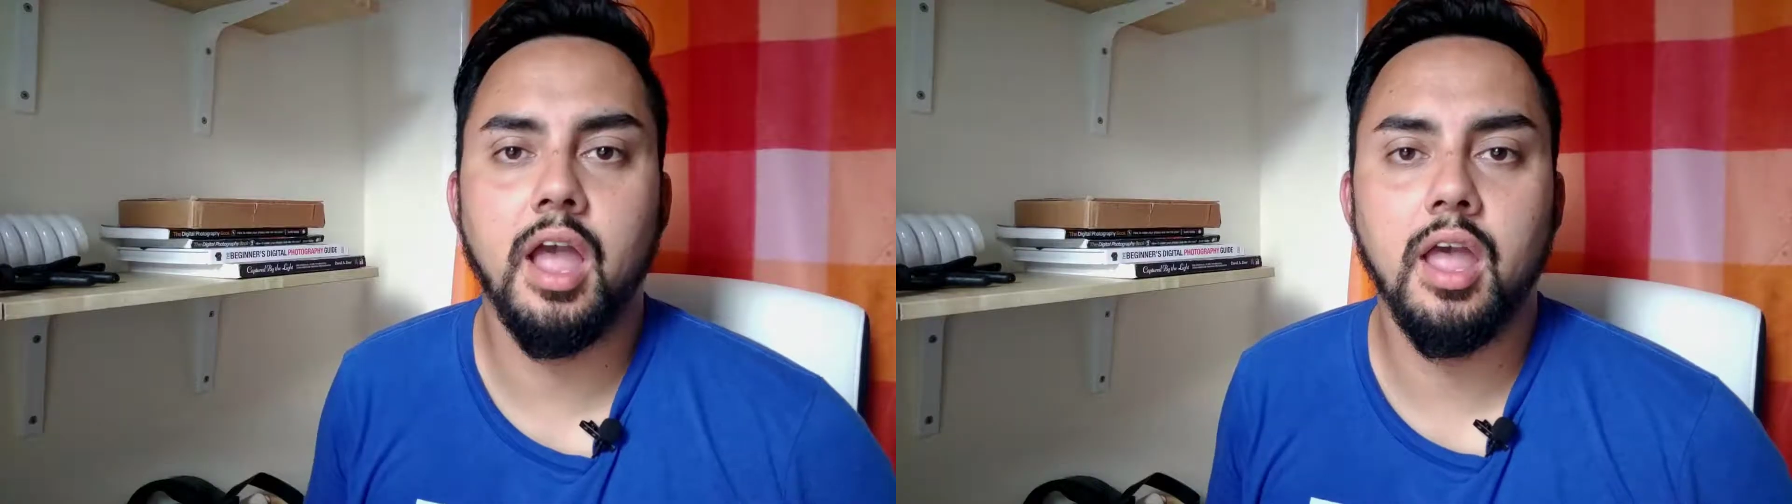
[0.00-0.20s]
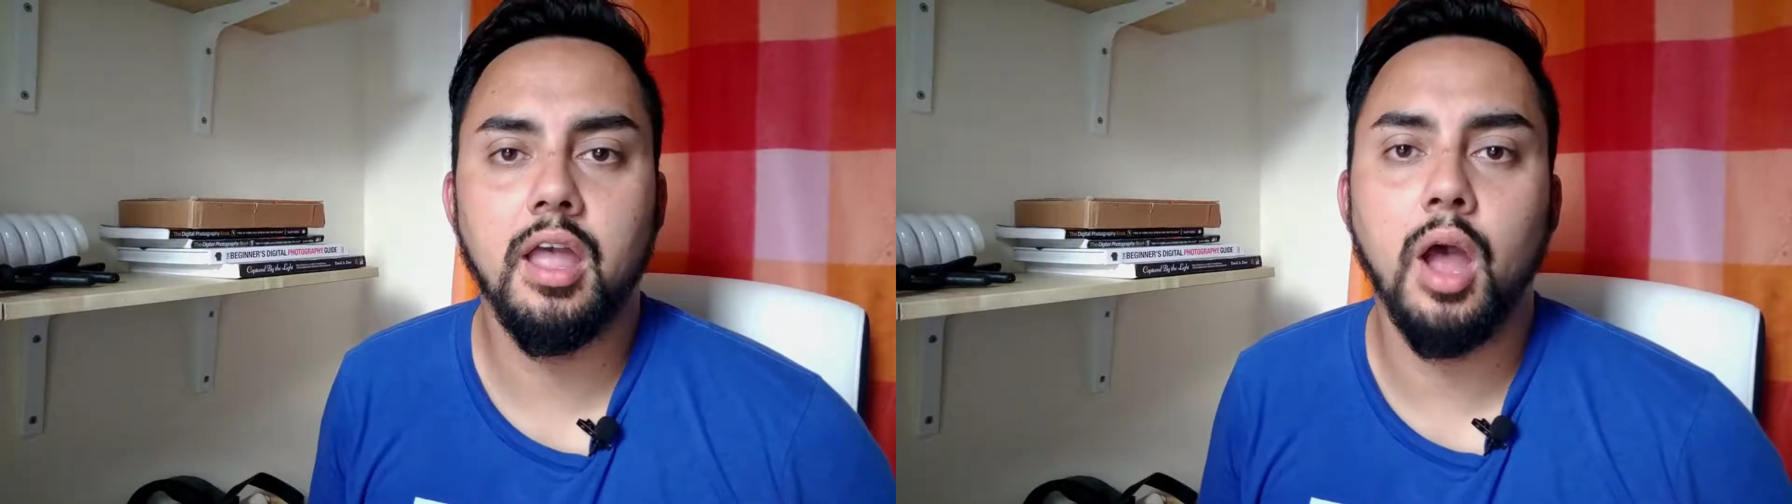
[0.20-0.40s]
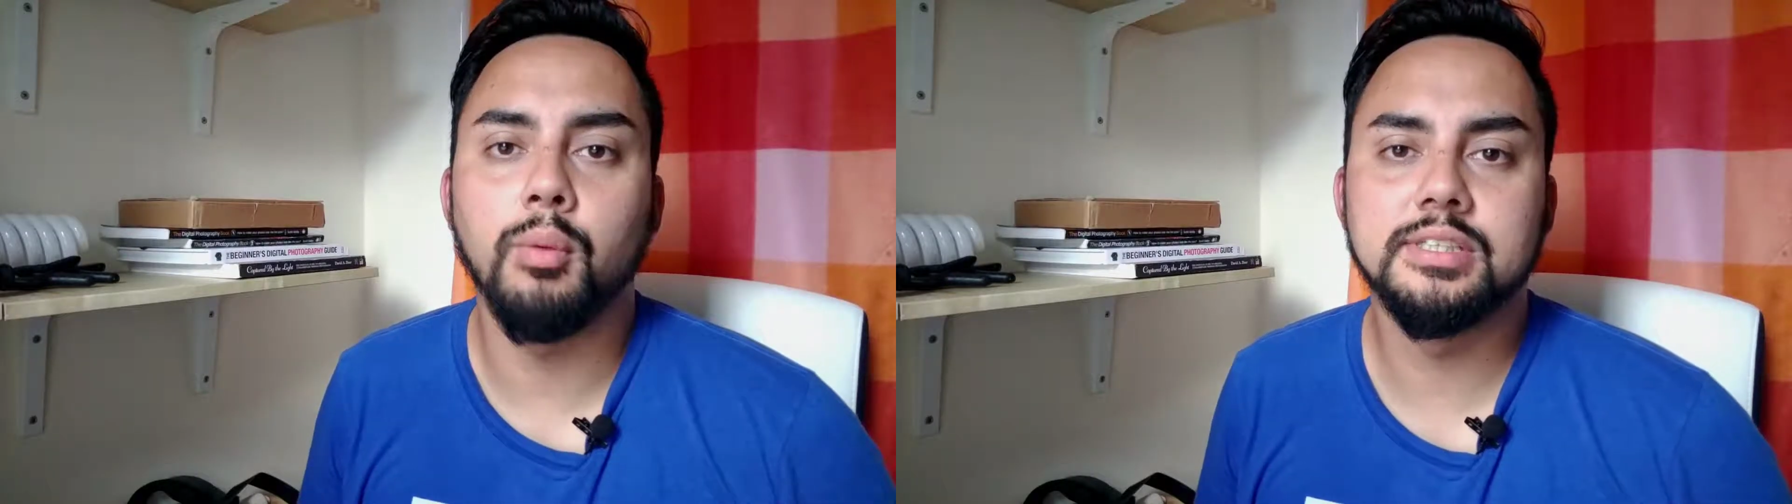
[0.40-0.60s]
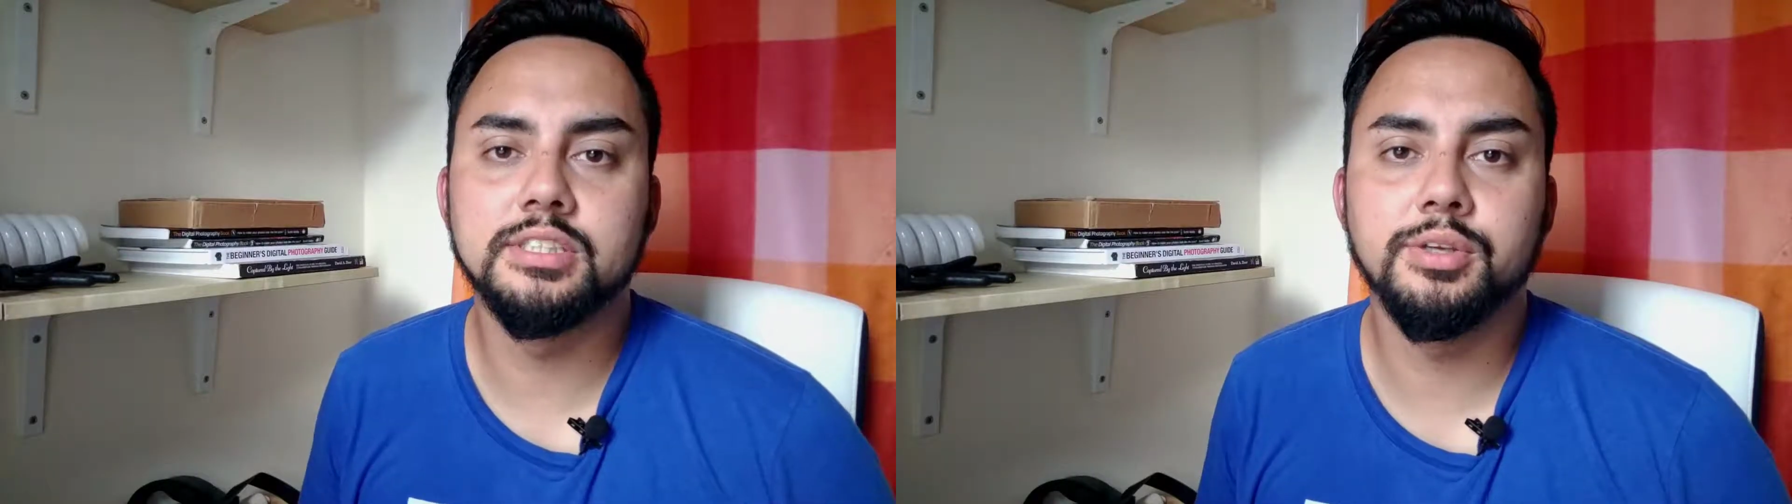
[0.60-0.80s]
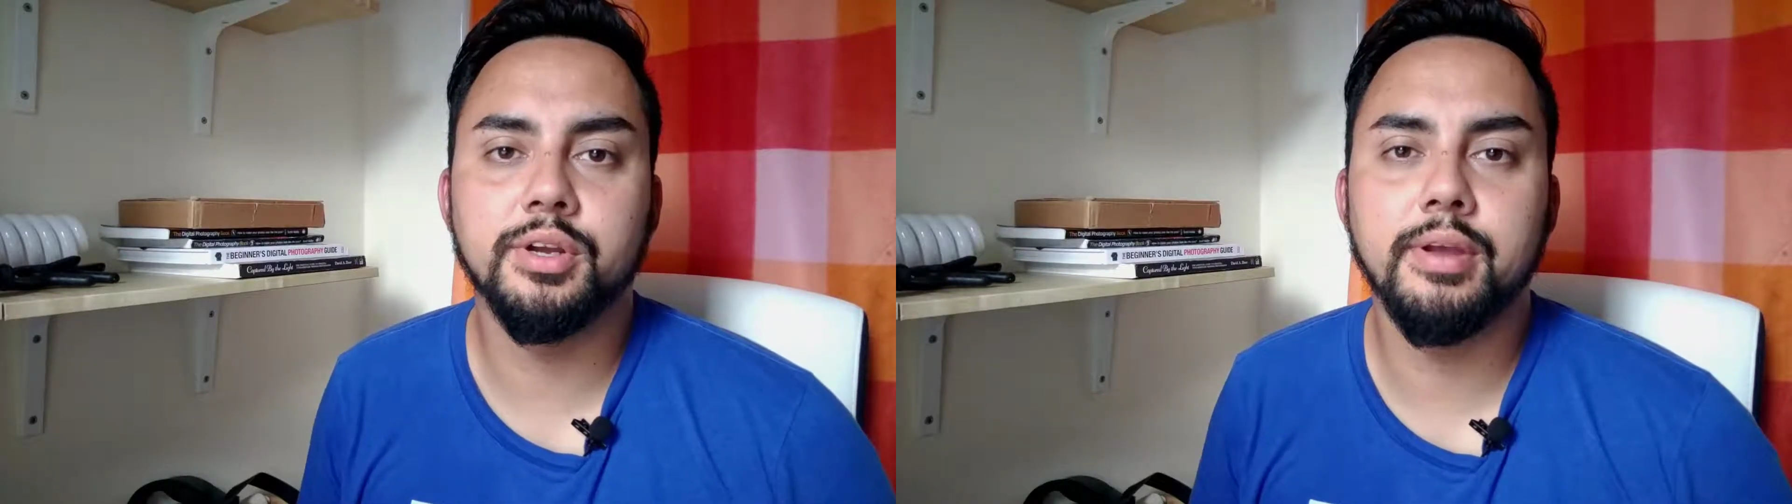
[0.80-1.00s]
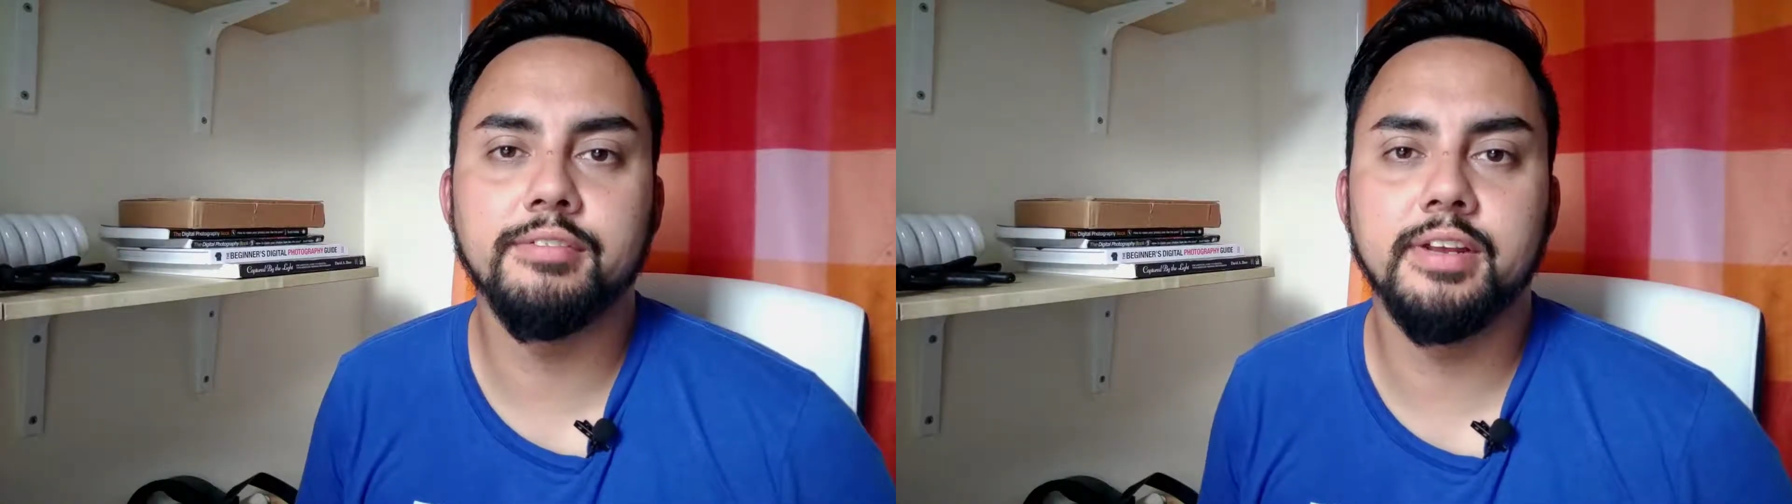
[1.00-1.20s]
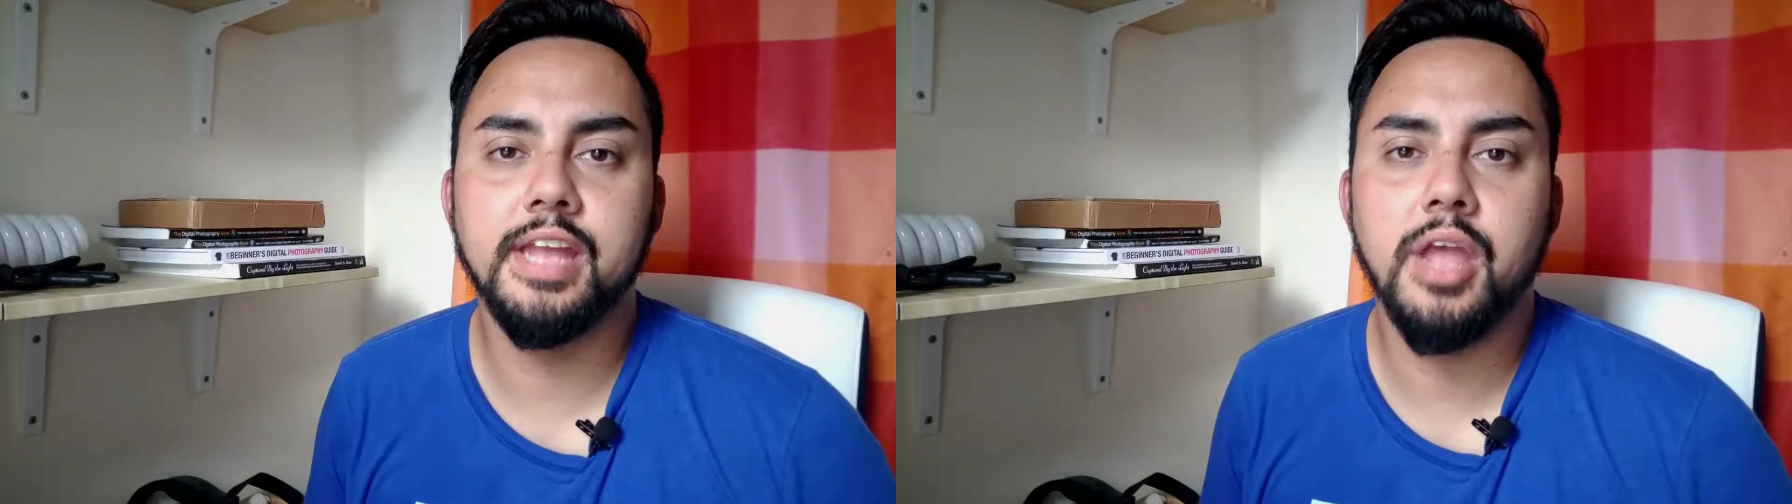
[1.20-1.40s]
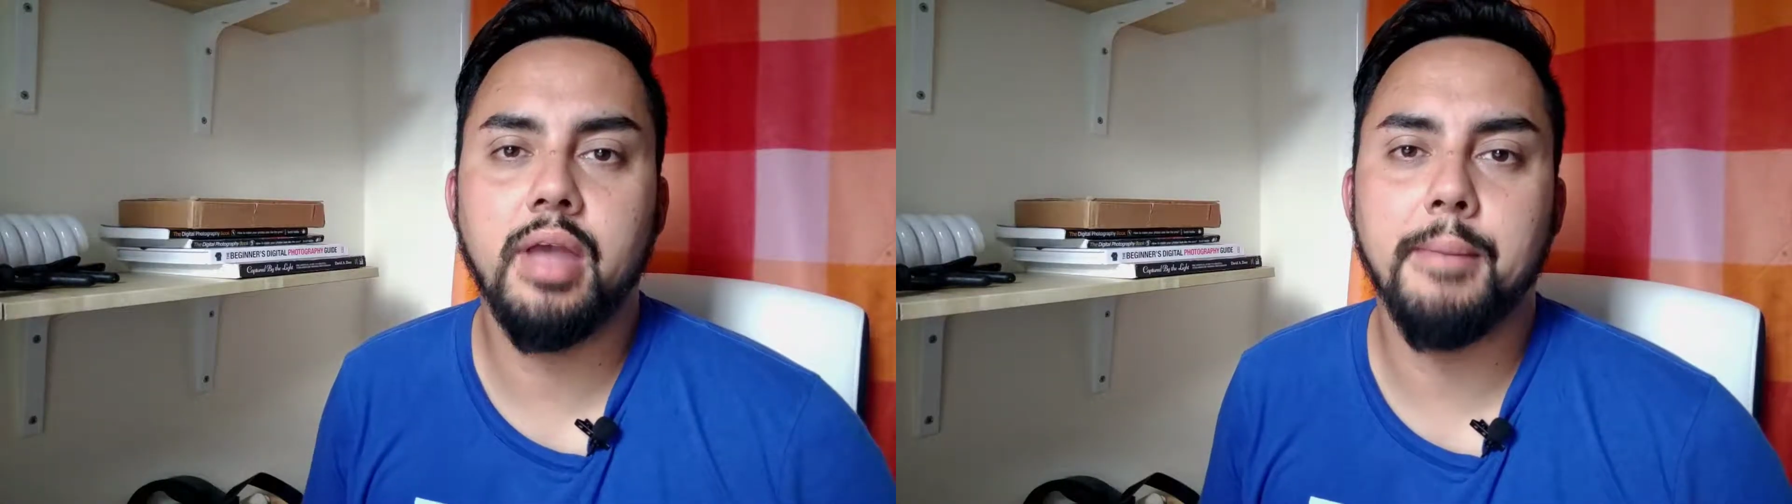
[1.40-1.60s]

I wanted to do a quick video